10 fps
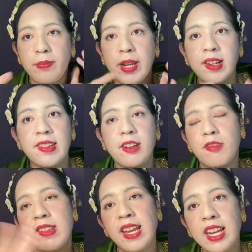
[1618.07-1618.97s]
because it
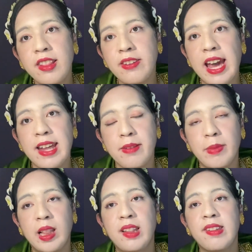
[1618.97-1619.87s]
was likened to
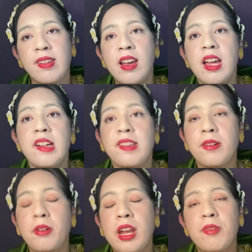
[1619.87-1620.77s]
animals.
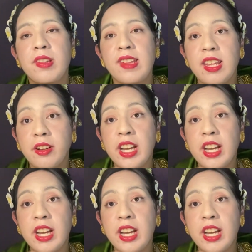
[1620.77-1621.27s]
So it was either they